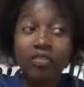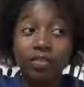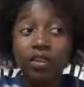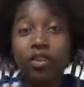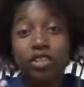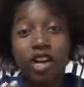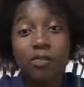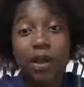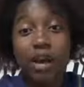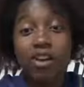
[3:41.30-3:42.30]
those
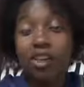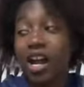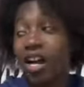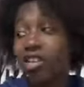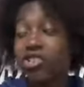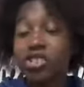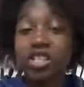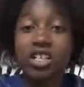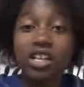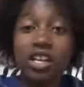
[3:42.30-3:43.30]
help out. I've
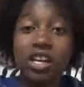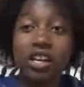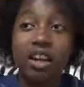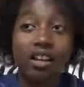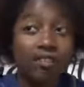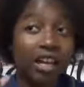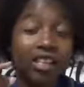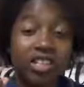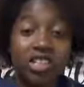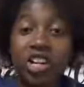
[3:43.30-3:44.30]

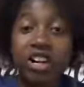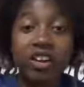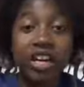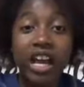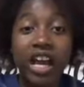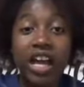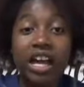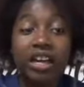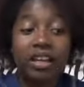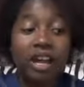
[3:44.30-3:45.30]
had the cherry
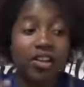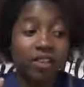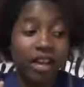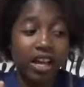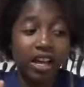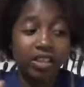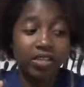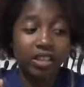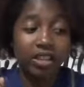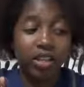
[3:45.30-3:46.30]
kind, I've
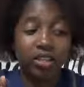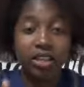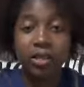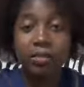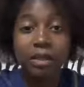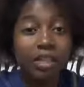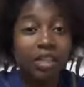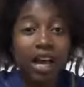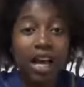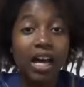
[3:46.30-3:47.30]
had the lemon
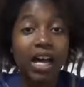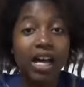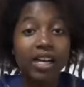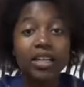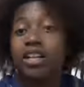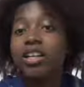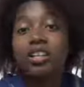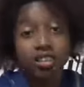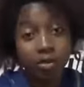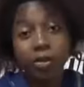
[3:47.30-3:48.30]
kind.
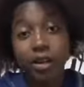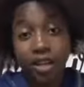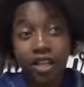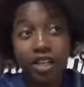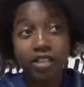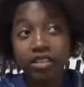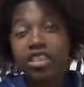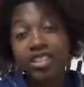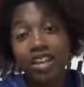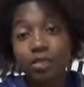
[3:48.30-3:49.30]
They're pretty good. They
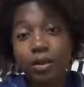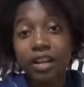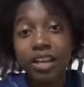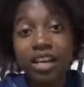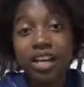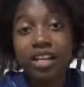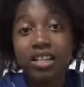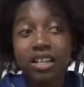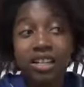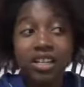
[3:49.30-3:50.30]
taste pretty good
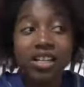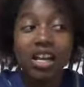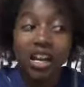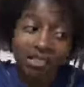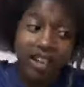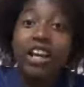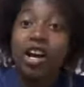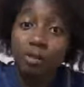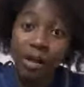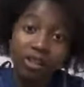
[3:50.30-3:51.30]
and they
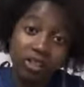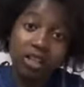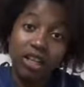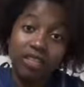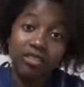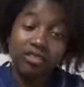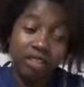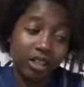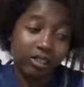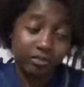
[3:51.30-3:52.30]
help out a lot.
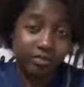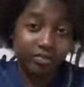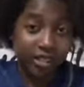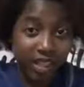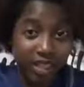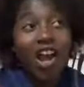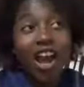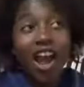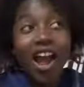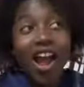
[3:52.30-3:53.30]
So they,
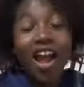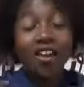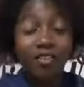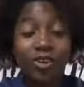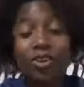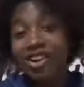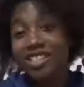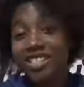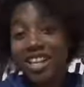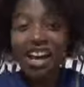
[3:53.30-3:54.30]
of
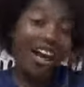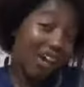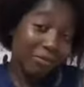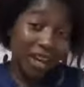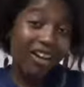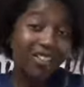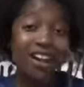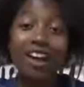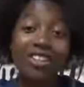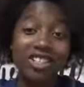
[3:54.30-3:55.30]
course, I'm not a
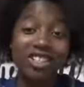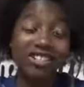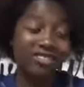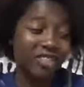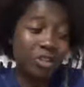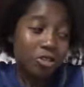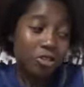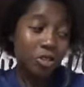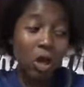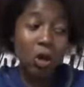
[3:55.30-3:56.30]
doctor,
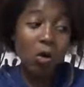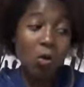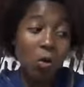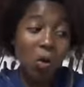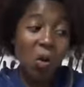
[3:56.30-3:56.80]
so